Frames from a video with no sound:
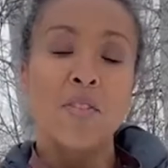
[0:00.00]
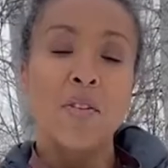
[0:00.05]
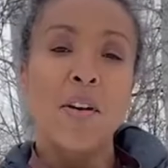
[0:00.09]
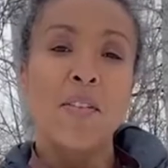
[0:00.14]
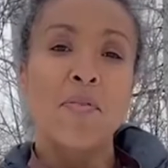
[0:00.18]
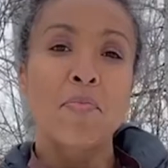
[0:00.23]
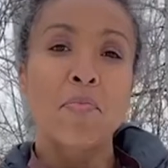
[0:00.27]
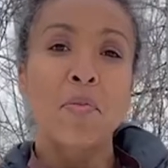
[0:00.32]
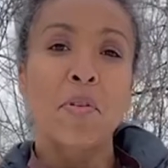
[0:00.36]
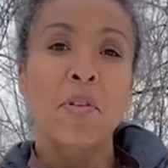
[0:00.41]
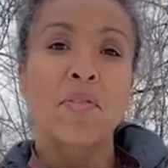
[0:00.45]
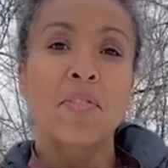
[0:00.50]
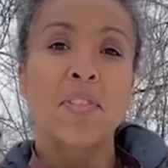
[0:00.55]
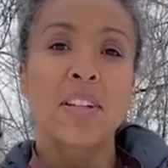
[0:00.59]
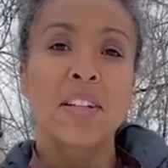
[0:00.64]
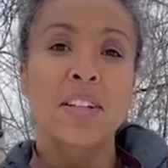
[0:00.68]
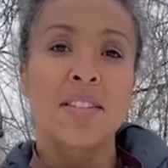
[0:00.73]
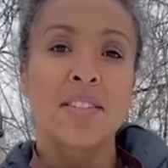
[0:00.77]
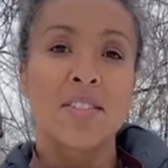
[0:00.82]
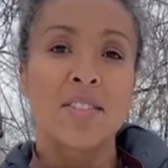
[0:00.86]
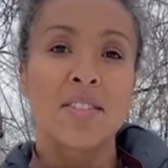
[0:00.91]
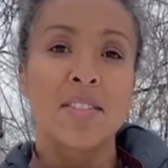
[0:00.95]
have
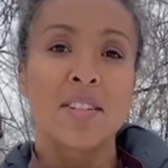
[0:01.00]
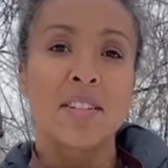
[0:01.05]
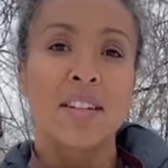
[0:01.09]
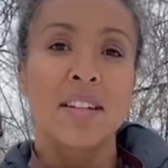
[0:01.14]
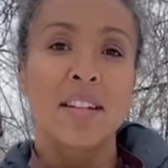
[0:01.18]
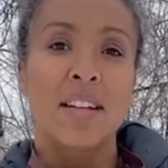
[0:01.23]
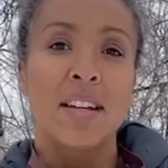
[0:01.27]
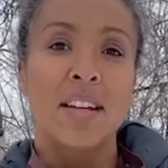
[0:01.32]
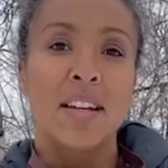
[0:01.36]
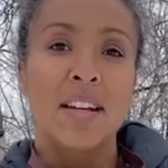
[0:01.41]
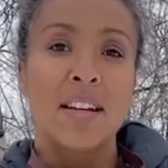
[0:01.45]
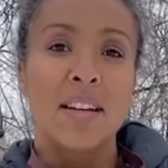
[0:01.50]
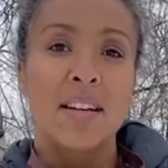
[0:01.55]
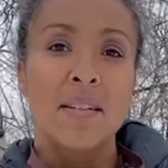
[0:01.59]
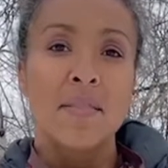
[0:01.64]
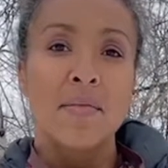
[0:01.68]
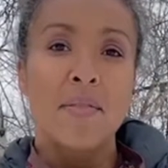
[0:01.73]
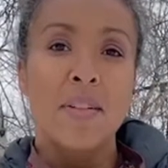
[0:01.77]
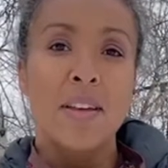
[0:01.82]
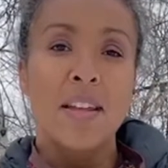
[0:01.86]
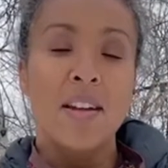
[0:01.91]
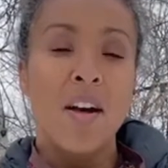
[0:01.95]
privilege,
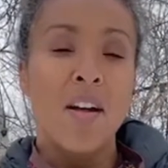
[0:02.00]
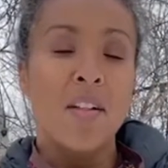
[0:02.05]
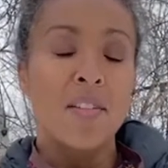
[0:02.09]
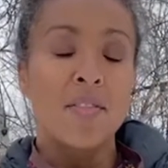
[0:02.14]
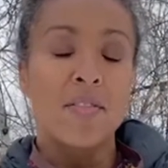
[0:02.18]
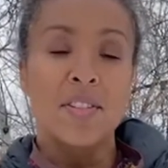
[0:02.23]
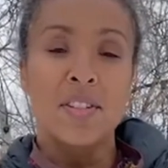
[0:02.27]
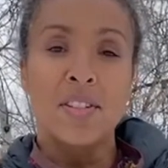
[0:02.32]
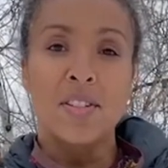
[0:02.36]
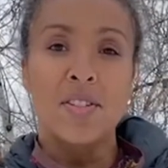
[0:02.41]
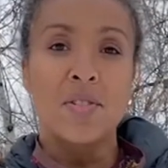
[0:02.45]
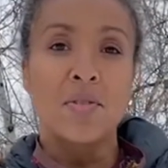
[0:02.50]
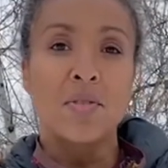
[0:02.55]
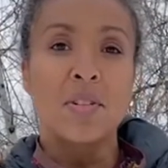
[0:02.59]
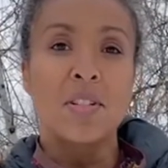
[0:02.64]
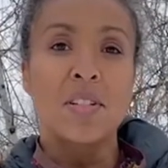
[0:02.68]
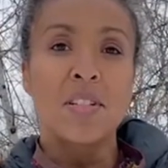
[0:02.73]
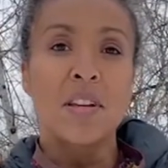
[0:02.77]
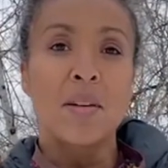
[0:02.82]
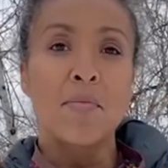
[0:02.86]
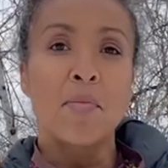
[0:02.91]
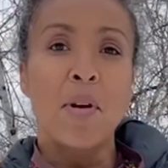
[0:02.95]
and all of us do in
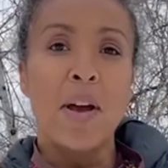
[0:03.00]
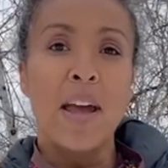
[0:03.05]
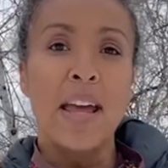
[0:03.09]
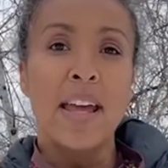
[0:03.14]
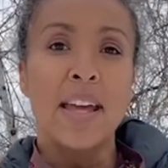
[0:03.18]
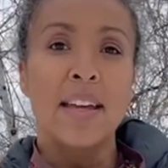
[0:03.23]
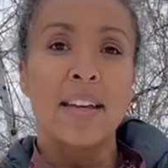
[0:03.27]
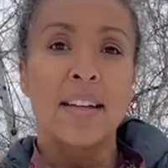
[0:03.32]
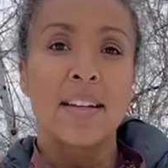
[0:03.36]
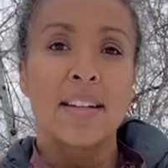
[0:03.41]
some way,